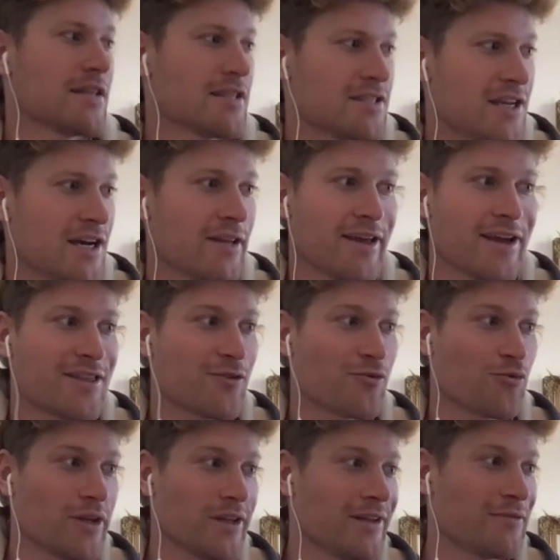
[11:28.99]
has done like the
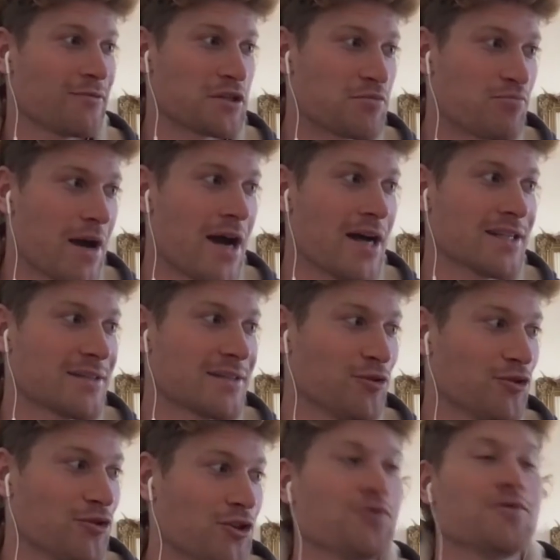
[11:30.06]
really
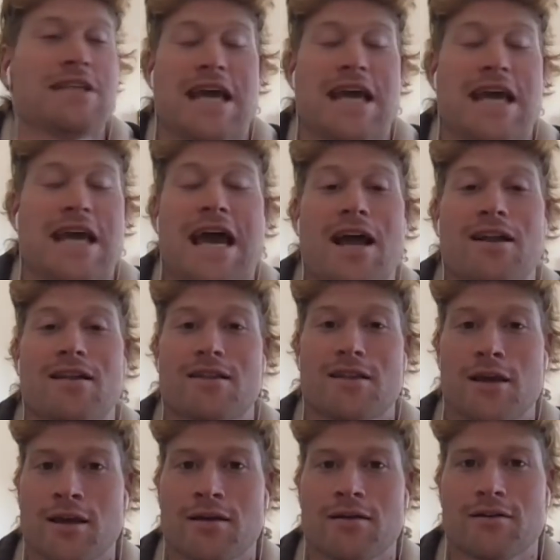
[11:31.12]
responsible new dad
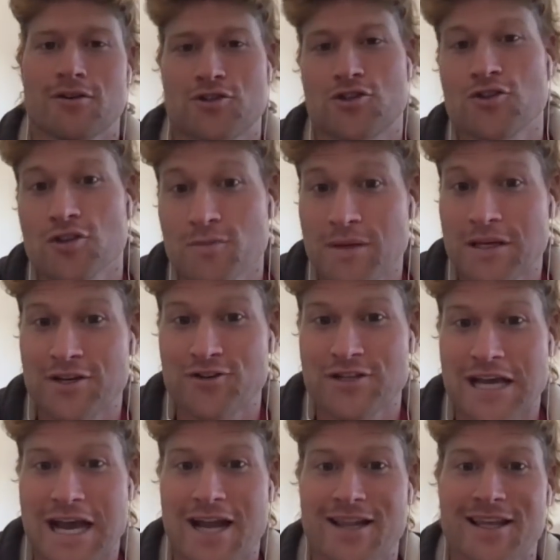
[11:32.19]
thing or soon to be new
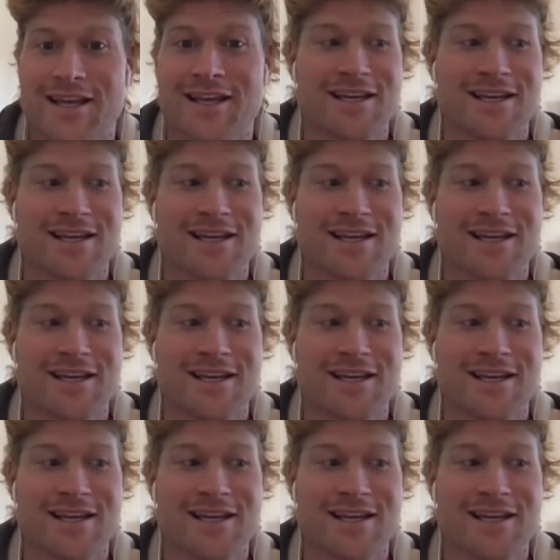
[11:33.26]
dad thing.